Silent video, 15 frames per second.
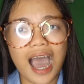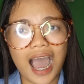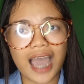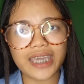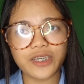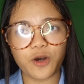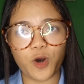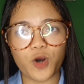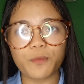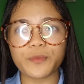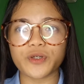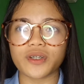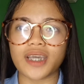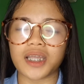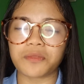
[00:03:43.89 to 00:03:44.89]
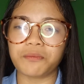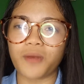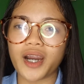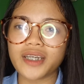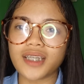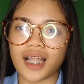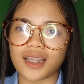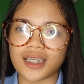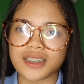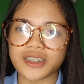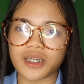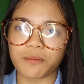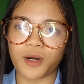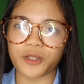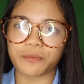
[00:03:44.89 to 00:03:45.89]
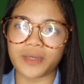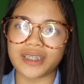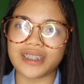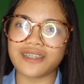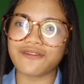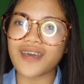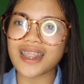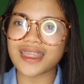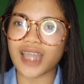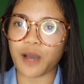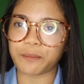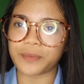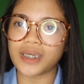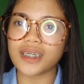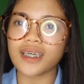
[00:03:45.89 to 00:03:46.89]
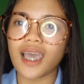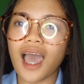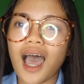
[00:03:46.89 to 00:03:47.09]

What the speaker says: I hope you get more knowledge about the given topic.